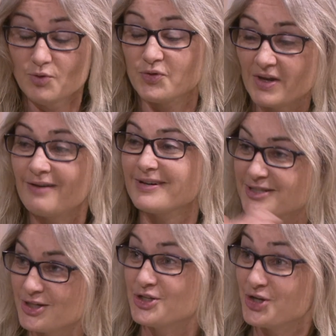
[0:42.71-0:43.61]
think of as
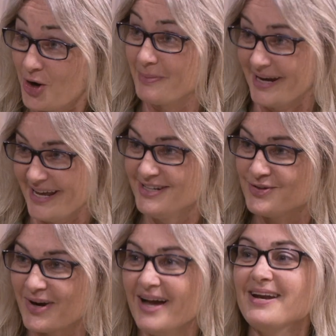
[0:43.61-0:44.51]
a determinant,
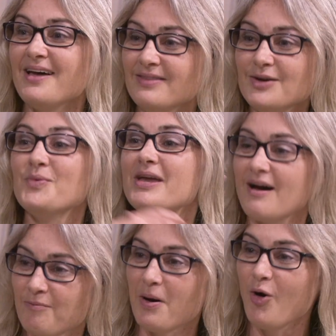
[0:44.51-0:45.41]
right? And then we
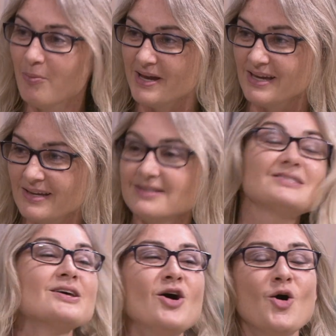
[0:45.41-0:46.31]
have pole
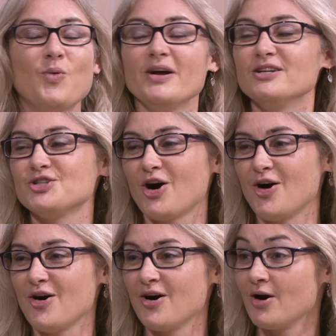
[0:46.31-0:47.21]
beans, which
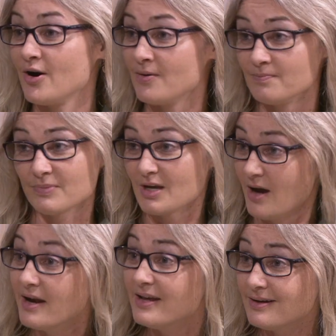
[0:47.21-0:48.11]
are
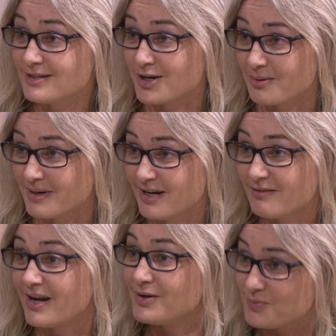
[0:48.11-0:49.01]
an indeterminate,
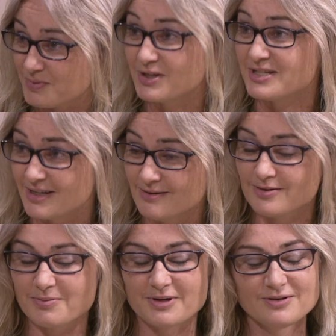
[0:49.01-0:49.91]
right? Continue
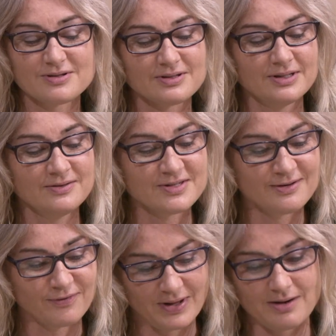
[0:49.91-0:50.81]
to produce leaves
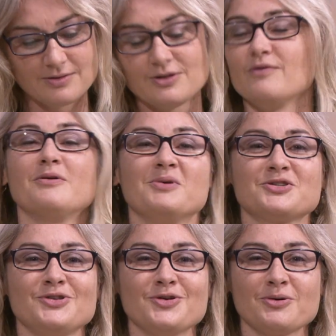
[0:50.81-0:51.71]
and flowers over a
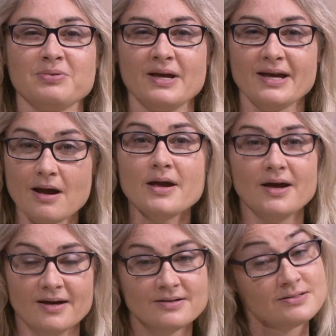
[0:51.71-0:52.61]
much longer plant.
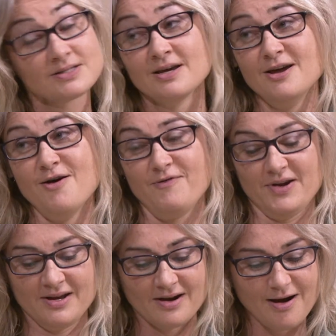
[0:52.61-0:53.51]
And
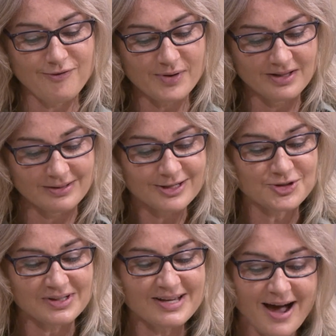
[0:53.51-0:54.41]
funny enough, we
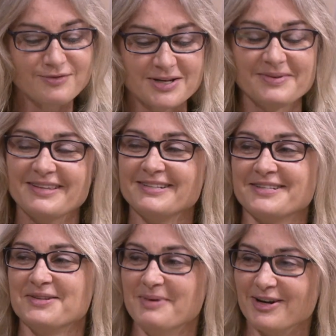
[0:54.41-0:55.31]
literally have something that's
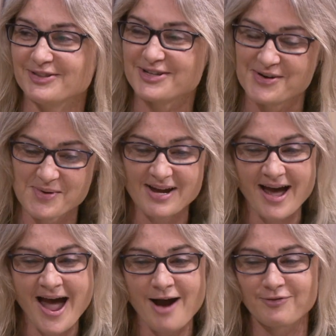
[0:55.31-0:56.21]
in the middle too. We
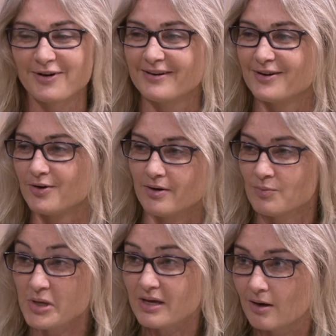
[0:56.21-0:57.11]
got half runner, or
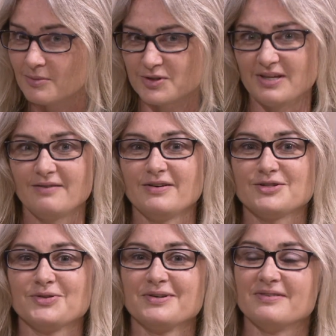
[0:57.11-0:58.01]
we could almost think of it
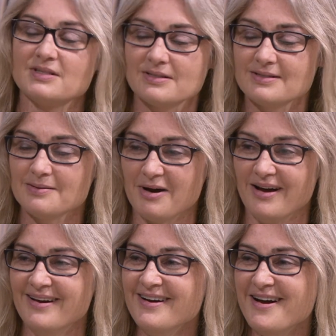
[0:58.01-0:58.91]
sort of as a
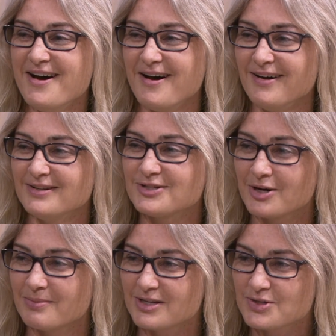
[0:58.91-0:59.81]

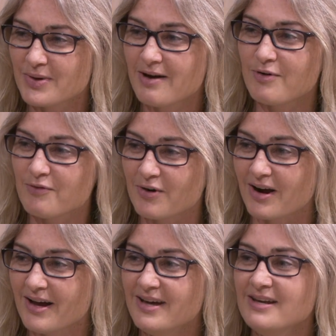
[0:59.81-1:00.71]
semi-determinate. So we have a
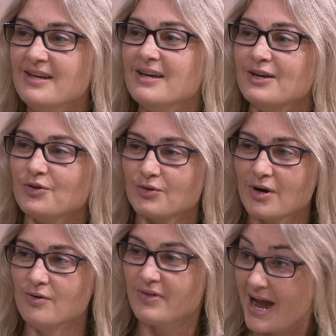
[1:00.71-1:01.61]
variety in
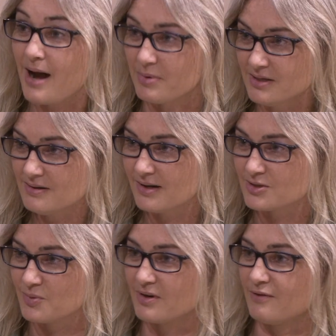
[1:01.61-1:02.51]
growth habit
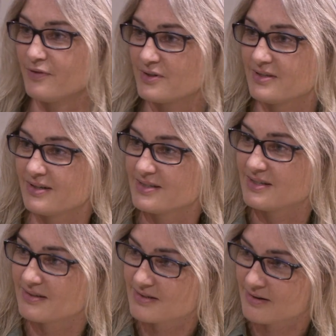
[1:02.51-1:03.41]
as one of the first things
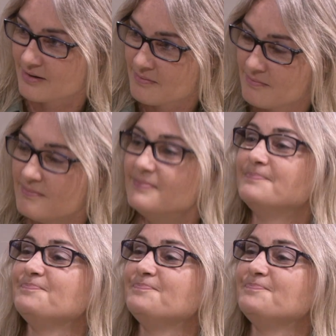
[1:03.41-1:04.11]
to consider. Okay,